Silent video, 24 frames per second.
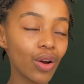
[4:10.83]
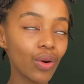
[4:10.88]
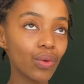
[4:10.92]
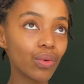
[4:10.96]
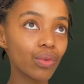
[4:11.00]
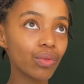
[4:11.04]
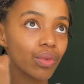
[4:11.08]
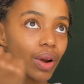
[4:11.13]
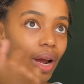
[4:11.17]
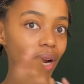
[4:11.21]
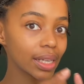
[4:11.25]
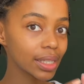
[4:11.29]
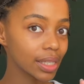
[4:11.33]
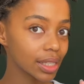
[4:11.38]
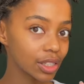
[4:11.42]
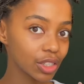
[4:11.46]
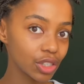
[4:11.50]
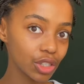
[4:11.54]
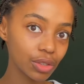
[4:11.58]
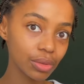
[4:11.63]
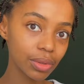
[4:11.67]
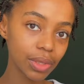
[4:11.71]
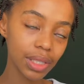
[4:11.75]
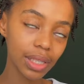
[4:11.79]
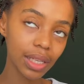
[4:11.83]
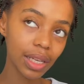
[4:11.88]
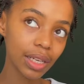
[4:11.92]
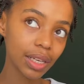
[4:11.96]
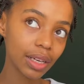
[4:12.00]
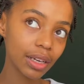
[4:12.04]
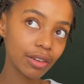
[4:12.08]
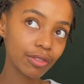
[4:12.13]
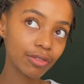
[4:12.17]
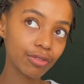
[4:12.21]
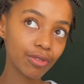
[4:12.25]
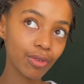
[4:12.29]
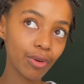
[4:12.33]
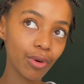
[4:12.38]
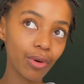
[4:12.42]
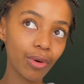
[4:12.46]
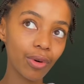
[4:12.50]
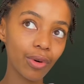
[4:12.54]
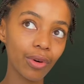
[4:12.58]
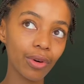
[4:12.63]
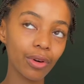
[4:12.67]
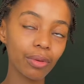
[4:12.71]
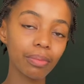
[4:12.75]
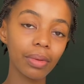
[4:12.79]
write a newsletter
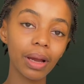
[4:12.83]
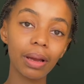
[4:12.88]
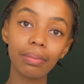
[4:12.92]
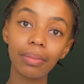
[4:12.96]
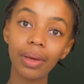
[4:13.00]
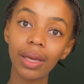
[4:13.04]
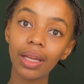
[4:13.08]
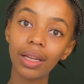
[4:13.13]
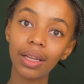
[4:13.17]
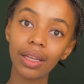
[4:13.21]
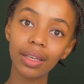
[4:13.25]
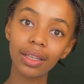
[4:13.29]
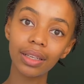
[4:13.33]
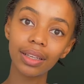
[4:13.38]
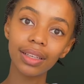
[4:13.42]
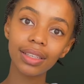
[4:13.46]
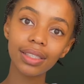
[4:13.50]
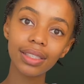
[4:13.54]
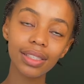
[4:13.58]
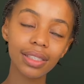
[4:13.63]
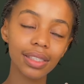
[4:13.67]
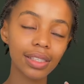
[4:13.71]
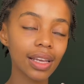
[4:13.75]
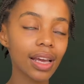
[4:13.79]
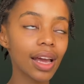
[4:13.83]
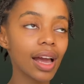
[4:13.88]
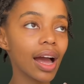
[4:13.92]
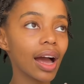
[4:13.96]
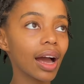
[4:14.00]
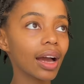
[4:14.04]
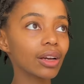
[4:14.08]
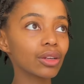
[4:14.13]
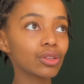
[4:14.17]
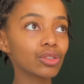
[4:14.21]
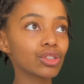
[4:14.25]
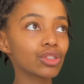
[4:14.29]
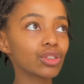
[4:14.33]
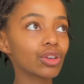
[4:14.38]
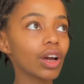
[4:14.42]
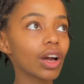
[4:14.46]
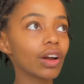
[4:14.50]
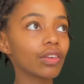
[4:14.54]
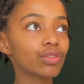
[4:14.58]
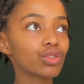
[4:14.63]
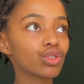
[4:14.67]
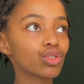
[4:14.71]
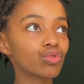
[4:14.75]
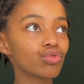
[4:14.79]
for my mailing list. I also
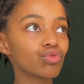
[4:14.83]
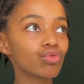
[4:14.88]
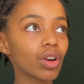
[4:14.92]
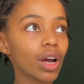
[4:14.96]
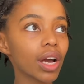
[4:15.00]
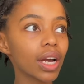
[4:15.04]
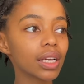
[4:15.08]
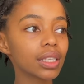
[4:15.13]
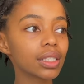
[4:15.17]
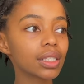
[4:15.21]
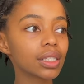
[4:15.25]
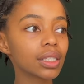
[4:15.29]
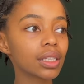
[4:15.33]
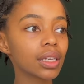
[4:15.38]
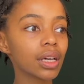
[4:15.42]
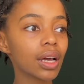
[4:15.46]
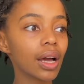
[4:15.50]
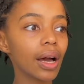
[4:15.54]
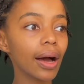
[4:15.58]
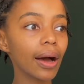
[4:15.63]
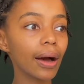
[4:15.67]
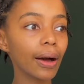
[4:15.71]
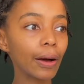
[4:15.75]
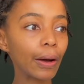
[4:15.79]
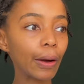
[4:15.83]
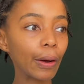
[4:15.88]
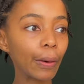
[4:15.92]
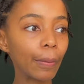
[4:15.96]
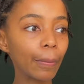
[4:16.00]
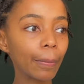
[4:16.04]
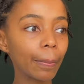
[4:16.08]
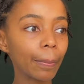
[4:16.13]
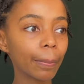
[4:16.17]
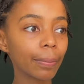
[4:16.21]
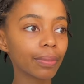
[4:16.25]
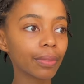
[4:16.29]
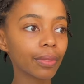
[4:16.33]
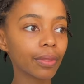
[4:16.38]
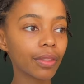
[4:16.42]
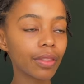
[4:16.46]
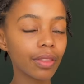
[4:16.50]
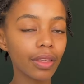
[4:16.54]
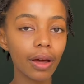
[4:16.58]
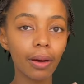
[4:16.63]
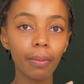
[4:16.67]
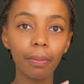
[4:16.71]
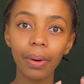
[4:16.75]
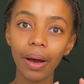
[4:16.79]
have to write
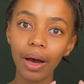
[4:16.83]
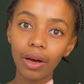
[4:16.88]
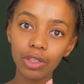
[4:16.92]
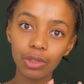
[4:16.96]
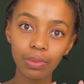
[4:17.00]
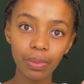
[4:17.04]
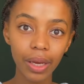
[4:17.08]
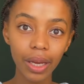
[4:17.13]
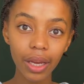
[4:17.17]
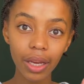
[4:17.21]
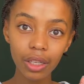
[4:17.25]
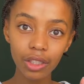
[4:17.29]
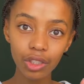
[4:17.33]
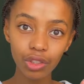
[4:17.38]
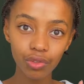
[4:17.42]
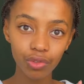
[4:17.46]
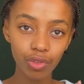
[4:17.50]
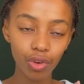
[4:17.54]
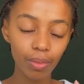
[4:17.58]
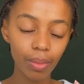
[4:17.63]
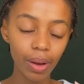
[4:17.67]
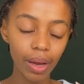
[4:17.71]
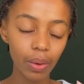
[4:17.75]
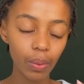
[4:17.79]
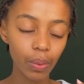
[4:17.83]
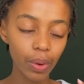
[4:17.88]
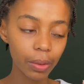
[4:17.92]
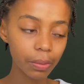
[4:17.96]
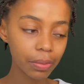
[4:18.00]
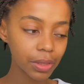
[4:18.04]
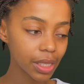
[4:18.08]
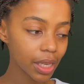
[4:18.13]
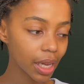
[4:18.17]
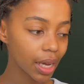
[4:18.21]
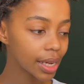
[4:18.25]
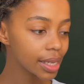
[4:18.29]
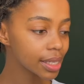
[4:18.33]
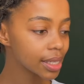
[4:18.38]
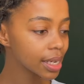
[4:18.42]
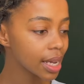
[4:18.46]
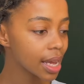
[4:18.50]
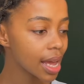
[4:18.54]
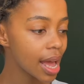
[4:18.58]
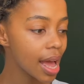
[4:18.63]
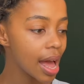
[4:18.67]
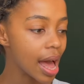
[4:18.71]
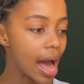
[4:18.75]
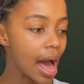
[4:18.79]
the about page for my website,
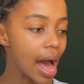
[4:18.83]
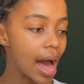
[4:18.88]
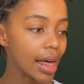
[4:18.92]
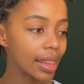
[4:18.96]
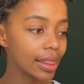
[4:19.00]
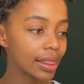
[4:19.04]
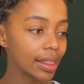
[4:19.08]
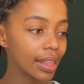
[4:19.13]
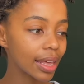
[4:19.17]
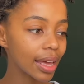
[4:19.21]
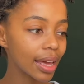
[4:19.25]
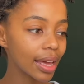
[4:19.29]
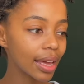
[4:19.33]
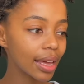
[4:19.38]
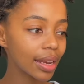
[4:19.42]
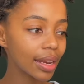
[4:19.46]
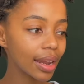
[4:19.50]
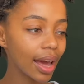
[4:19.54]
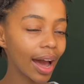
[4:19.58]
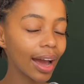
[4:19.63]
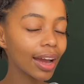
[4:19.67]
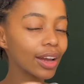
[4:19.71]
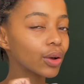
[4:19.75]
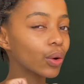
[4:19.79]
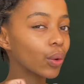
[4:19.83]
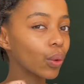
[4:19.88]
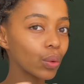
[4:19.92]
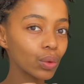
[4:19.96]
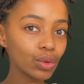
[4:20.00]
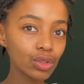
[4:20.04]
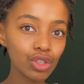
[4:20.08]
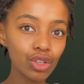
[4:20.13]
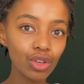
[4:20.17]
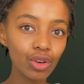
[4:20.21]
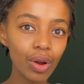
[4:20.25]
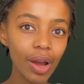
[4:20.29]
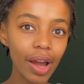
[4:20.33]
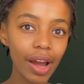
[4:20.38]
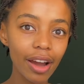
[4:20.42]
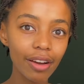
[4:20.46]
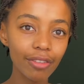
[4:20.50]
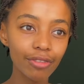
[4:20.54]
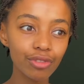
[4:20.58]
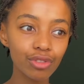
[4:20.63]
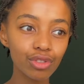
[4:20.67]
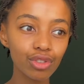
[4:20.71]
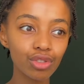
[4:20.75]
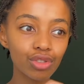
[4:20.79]
and then I also
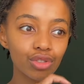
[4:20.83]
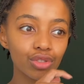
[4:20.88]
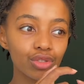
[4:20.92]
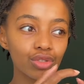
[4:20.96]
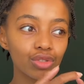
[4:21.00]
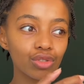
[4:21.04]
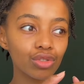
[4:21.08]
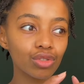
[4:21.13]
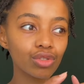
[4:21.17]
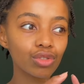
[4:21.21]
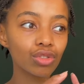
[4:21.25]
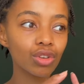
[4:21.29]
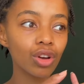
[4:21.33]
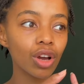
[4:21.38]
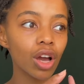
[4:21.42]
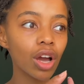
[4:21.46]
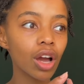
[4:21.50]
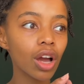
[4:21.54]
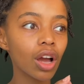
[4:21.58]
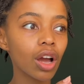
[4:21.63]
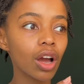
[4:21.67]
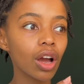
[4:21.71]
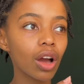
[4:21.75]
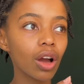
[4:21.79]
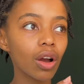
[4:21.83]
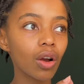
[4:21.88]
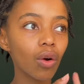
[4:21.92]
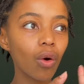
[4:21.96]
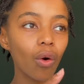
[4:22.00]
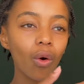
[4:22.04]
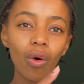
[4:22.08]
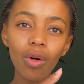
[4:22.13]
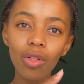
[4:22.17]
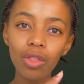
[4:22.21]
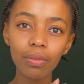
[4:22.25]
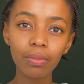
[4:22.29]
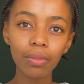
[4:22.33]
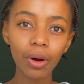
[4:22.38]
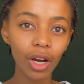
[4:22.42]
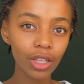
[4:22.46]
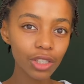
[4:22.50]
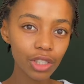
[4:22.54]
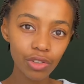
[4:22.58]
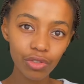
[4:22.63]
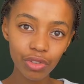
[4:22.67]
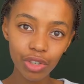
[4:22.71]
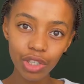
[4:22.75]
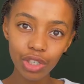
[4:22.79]
have to call the
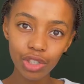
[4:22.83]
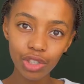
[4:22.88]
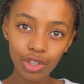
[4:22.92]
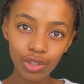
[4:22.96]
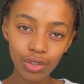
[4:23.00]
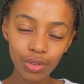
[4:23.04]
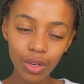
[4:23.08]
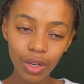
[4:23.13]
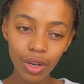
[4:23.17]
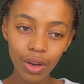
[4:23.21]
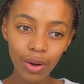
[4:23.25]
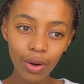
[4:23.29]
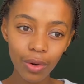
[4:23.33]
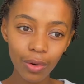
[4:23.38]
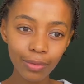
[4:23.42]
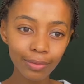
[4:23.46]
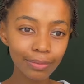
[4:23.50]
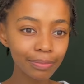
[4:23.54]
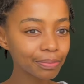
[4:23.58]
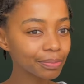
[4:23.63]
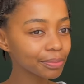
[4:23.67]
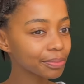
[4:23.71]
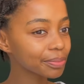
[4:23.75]
pottery studio